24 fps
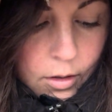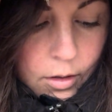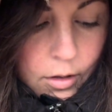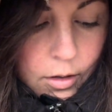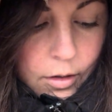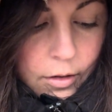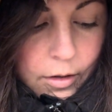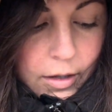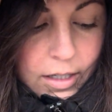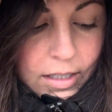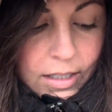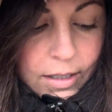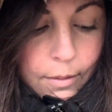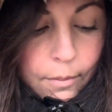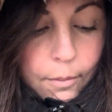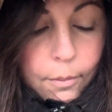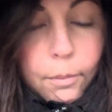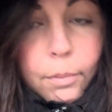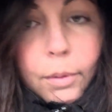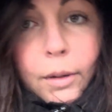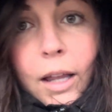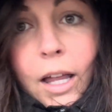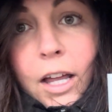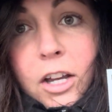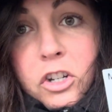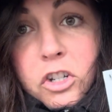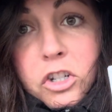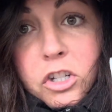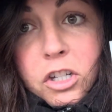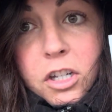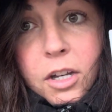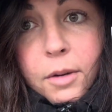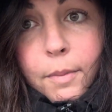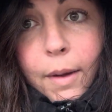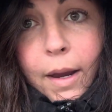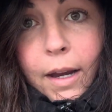This blush
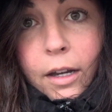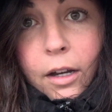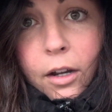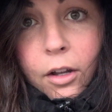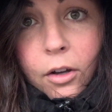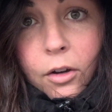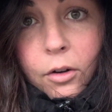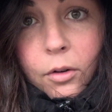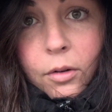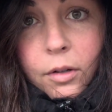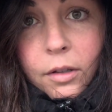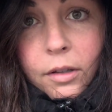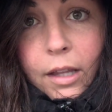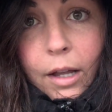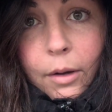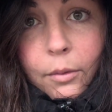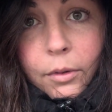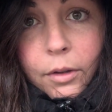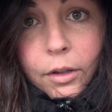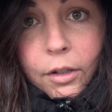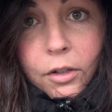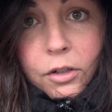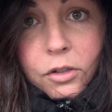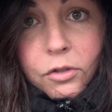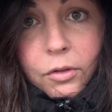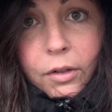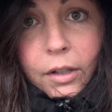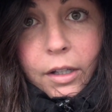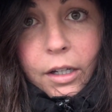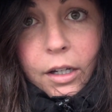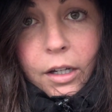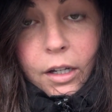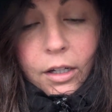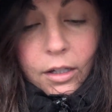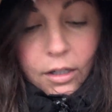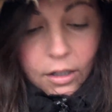tomato, that one looks really
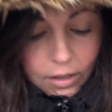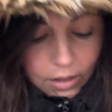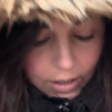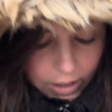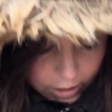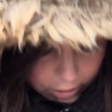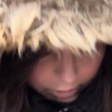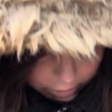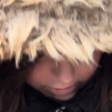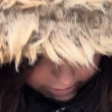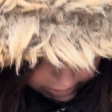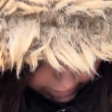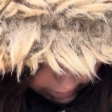good. Kind of looks like